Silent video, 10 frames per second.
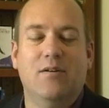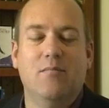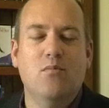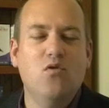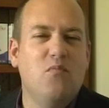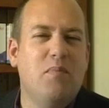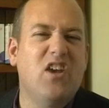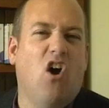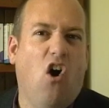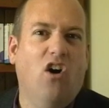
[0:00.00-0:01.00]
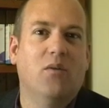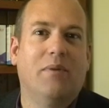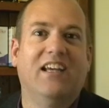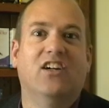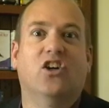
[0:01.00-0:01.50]
move beyond
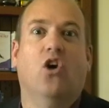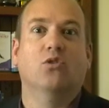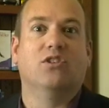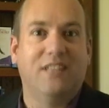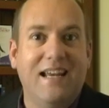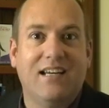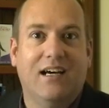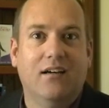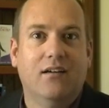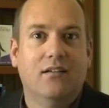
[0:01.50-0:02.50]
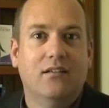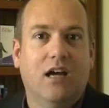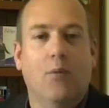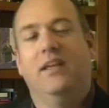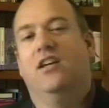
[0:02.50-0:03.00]
being a goal setter
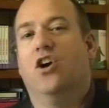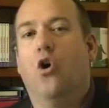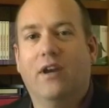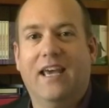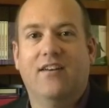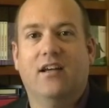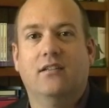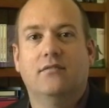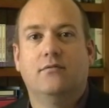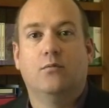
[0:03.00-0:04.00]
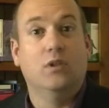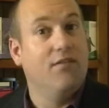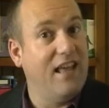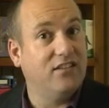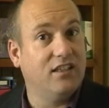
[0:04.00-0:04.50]
and be a goal getter. If
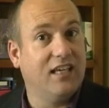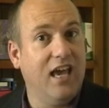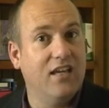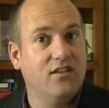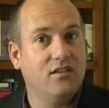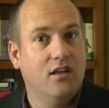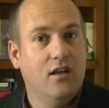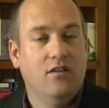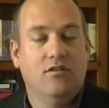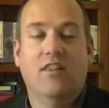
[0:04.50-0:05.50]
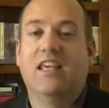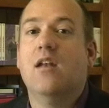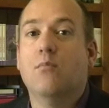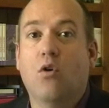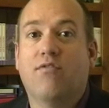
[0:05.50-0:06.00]
that's the case, then the
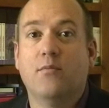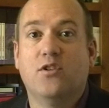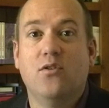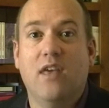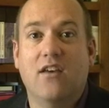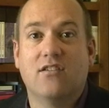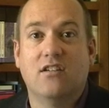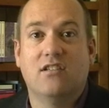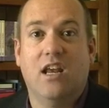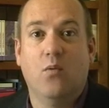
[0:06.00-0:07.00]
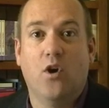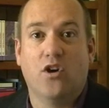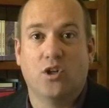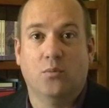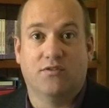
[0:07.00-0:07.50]
Get More from 2010
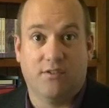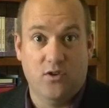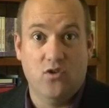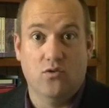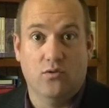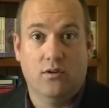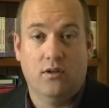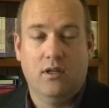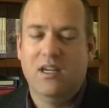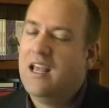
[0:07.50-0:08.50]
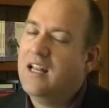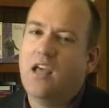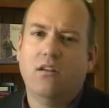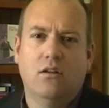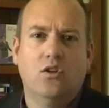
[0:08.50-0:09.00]
workshops for you. Now,
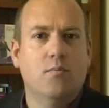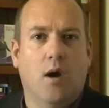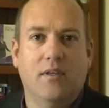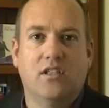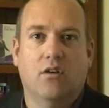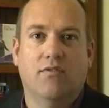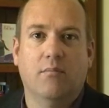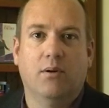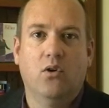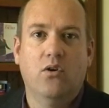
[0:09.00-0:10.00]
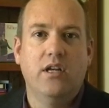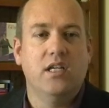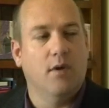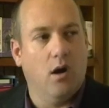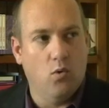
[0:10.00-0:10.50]
you might be self-employed, you
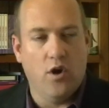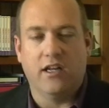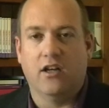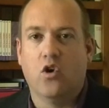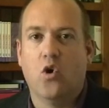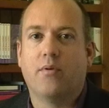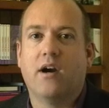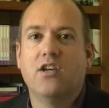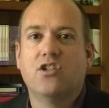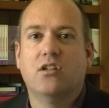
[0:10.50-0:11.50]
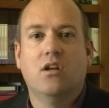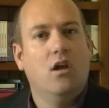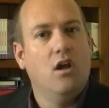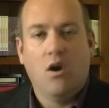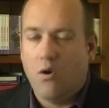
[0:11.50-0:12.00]
might work in a corporation,
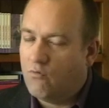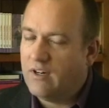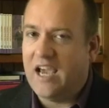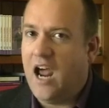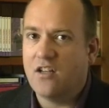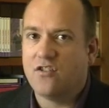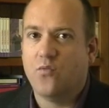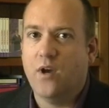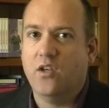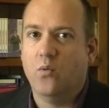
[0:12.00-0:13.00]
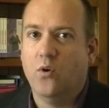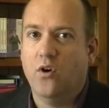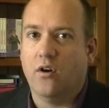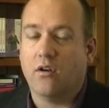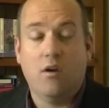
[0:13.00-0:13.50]
regardless of where you
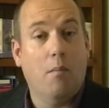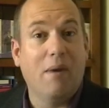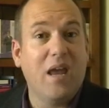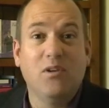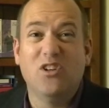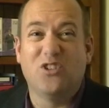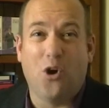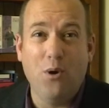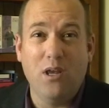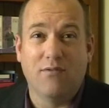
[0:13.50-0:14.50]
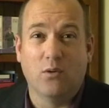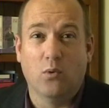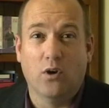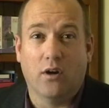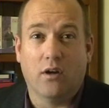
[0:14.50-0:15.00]
work, maybe you don't even
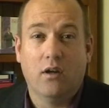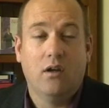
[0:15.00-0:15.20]
work,